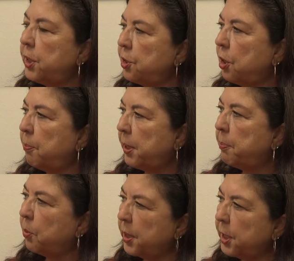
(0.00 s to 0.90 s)
show
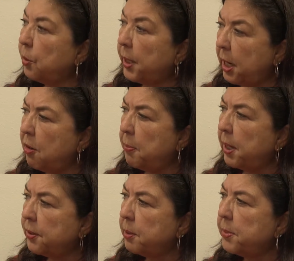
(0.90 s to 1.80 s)
people that you care
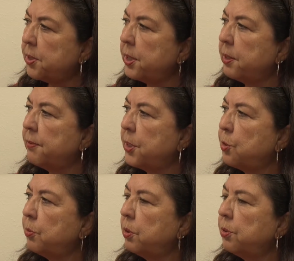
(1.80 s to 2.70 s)
about them as
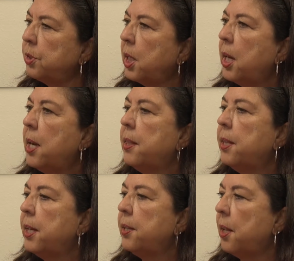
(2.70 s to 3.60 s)
individuals,
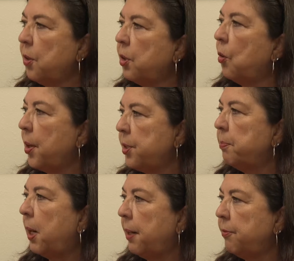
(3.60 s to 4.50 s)
then they're going to
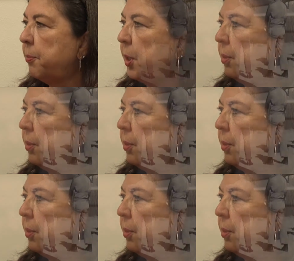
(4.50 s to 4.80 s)
buy from you.